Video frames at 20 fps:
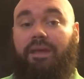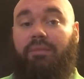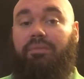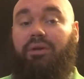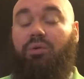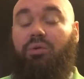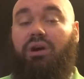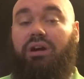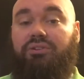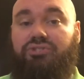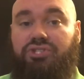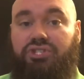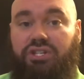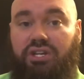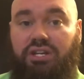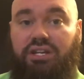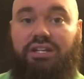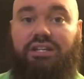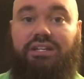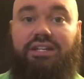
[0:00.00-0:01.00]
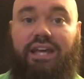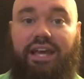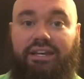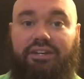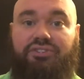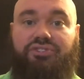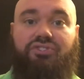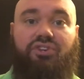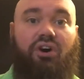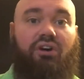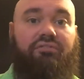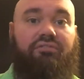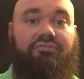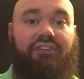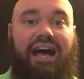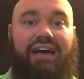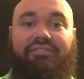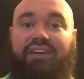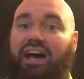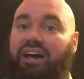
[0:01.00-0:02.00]
Meanwhile, Chinandega saw
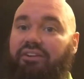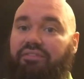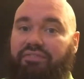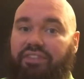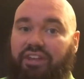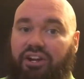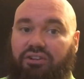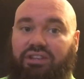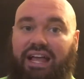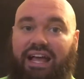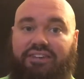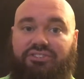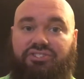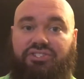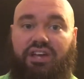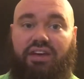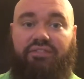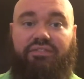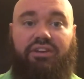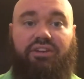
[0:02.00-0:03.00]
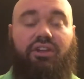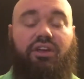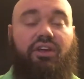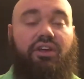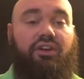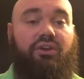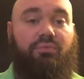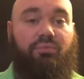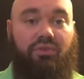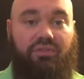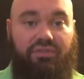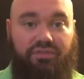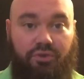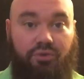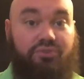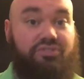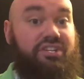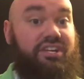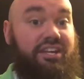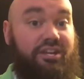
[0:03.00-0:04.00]
5 out of their last 7,
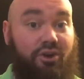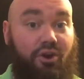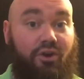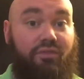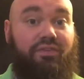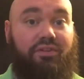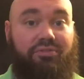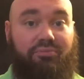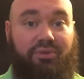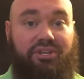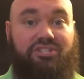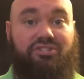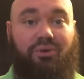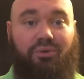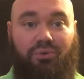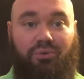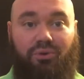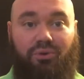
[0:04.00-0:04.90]
refused to get over 3 total